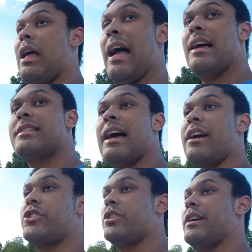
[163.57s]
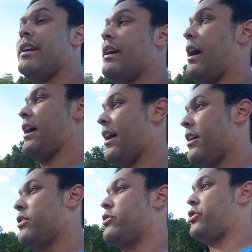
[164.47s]
has actually uh,
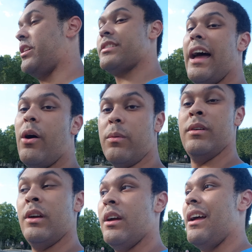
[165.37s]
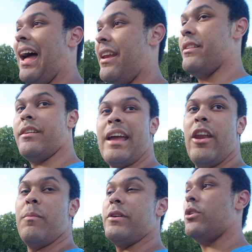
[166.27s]
shut down and
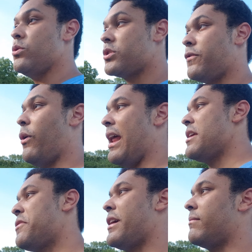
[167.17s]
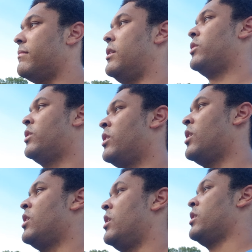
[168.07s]
cannot be used for anything.
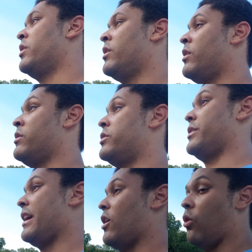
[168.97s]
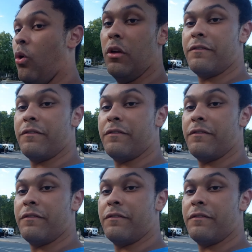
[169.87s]
So yeah, all